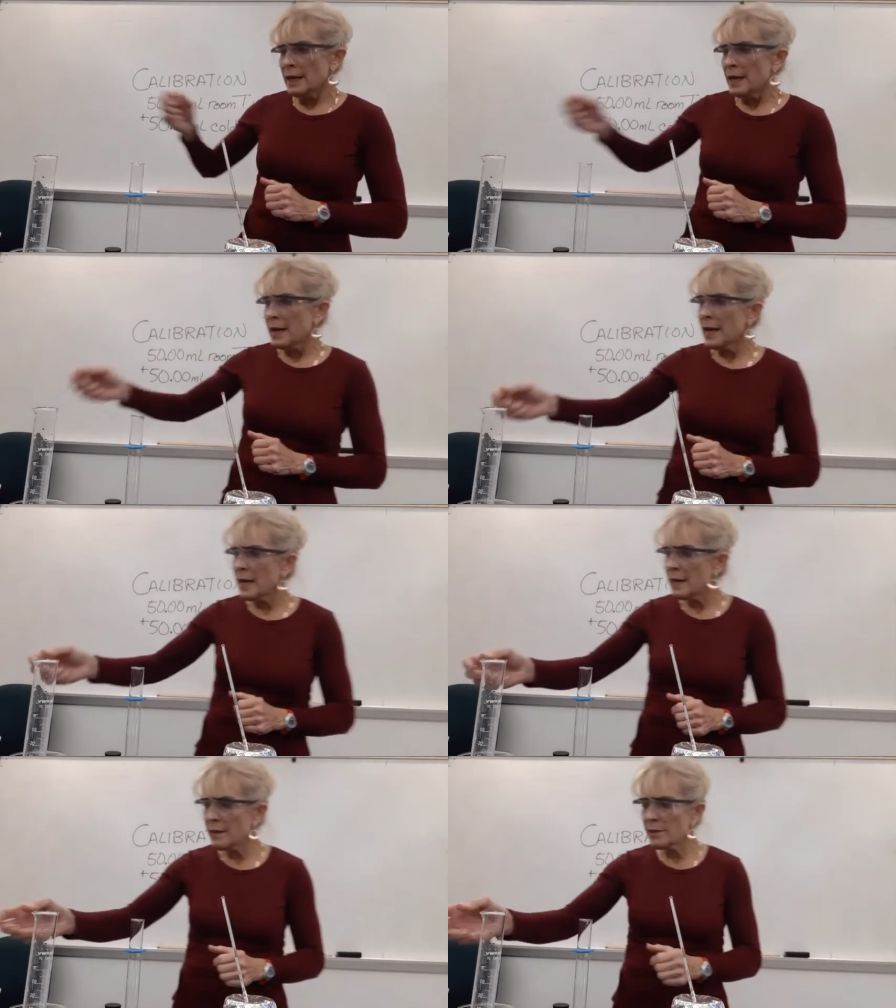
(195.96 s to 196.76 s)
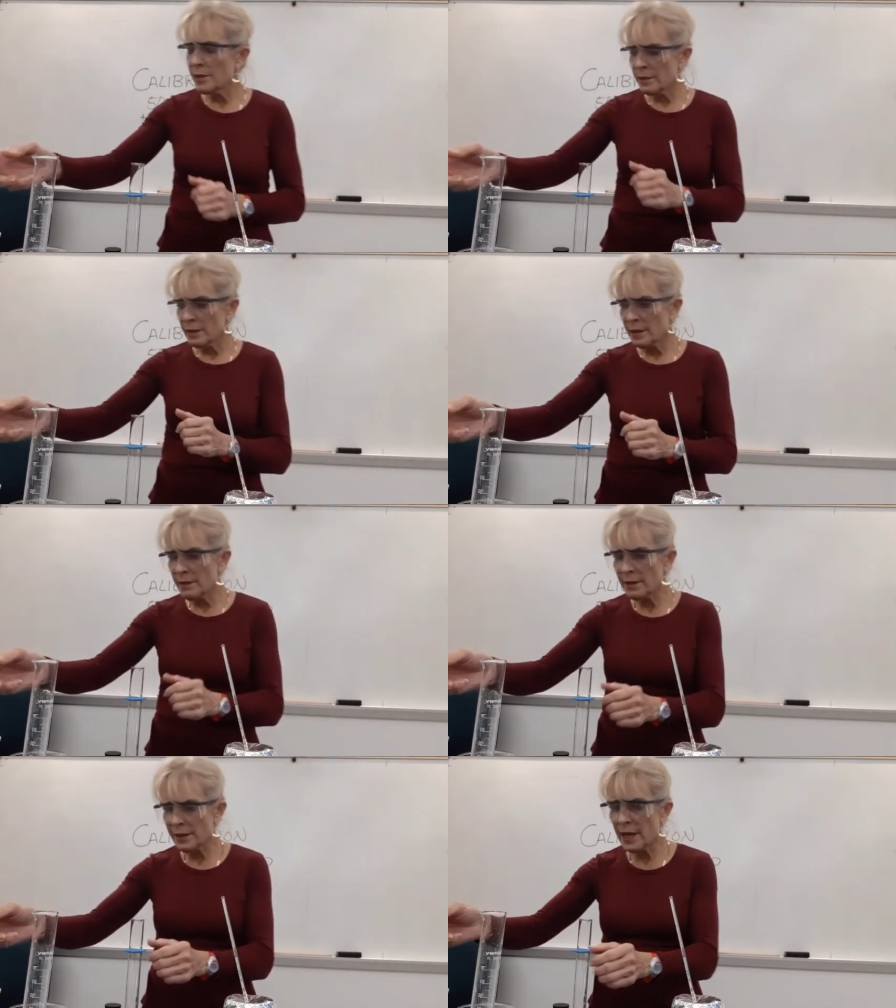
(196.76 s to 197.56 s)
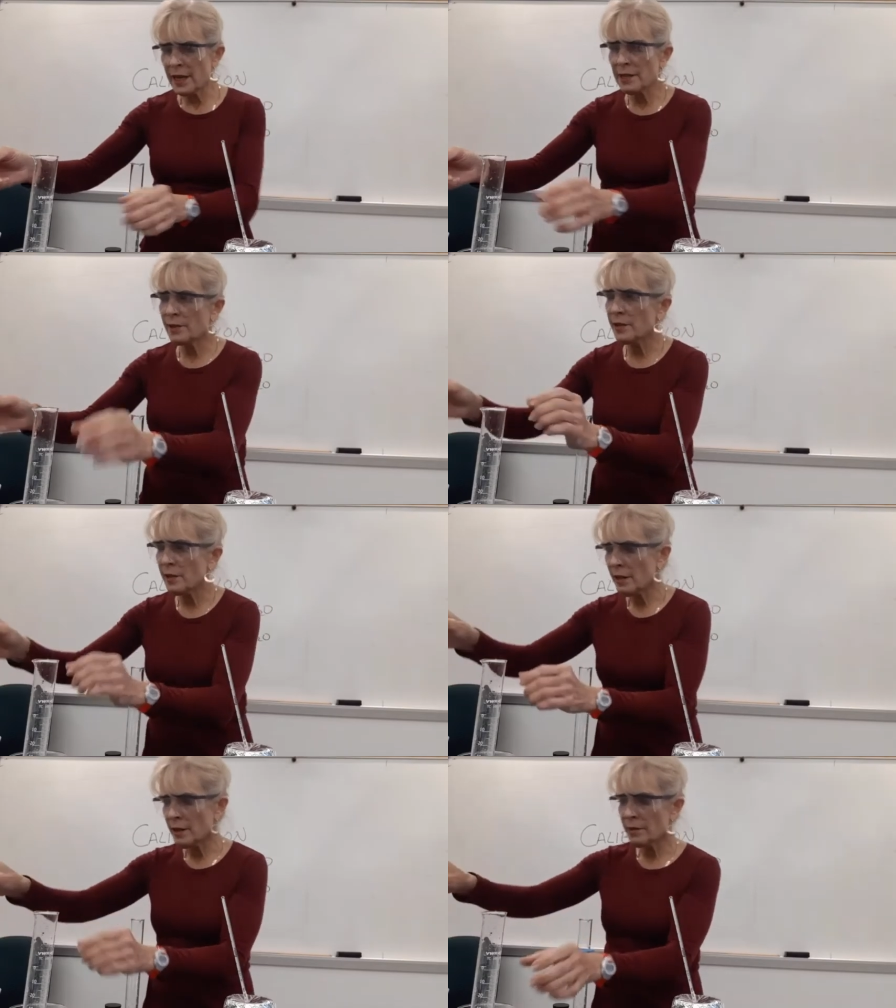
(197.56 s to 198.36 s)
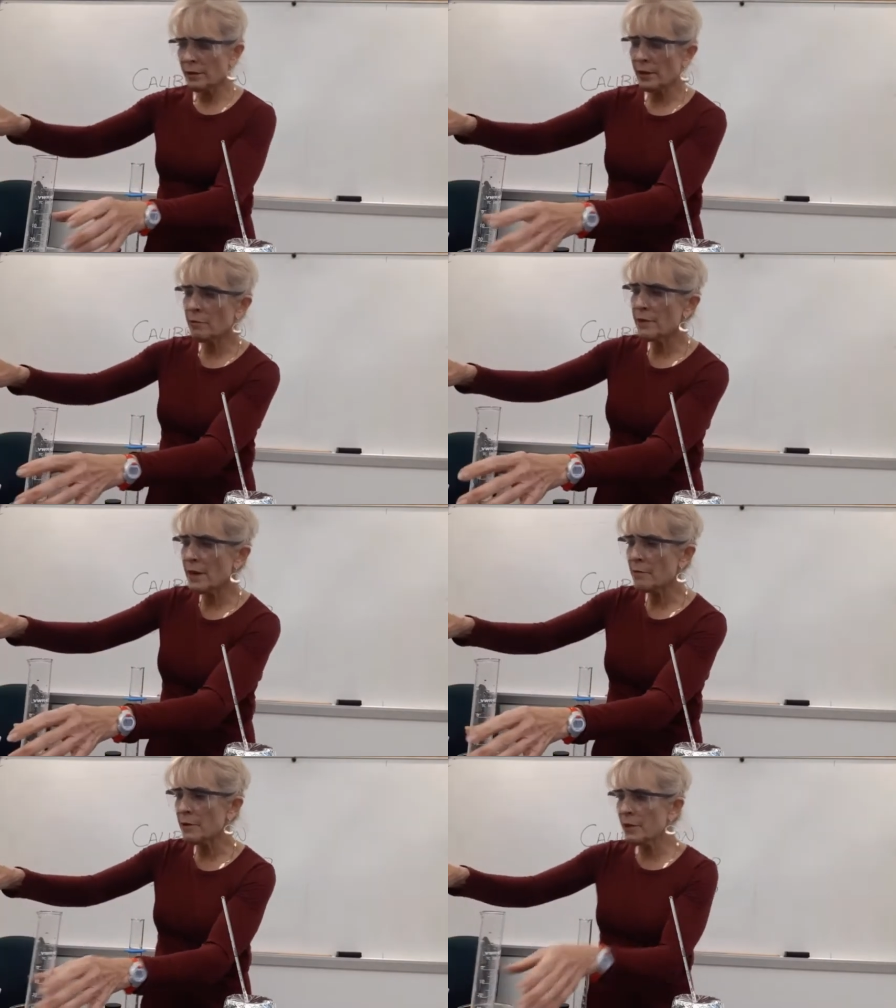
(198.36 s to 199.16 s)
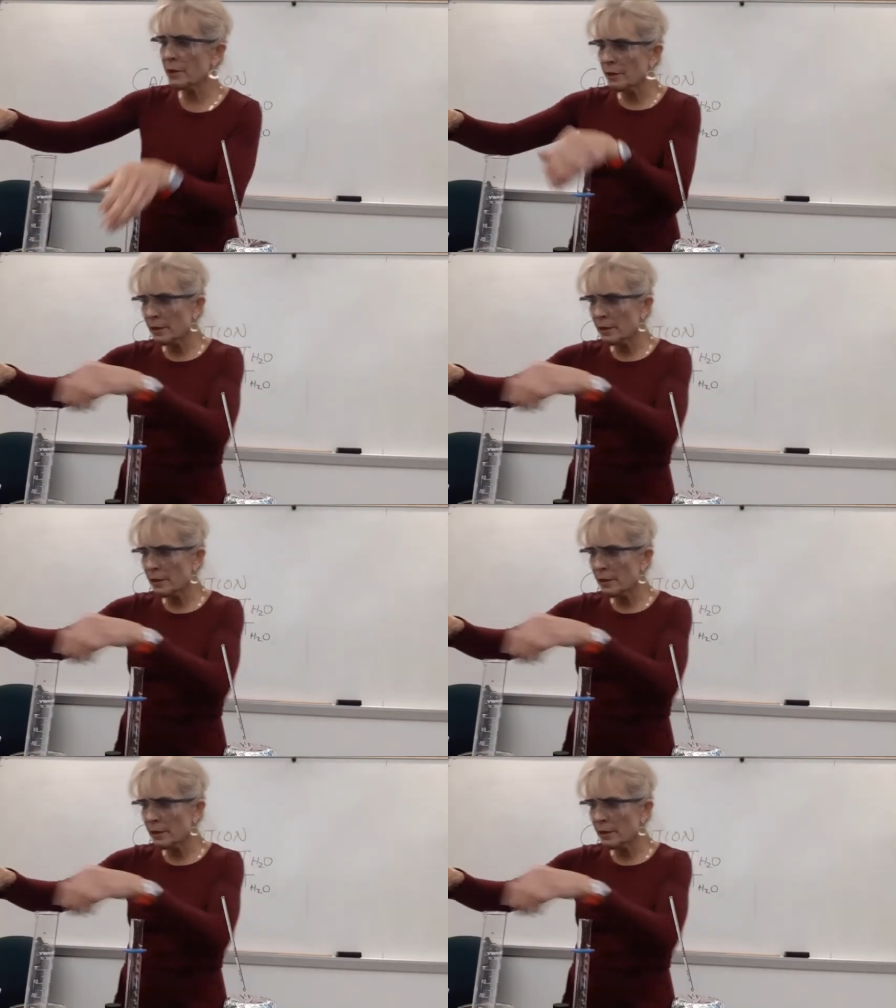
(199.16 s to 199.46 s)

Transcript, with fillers: And in this case, the liquid that we're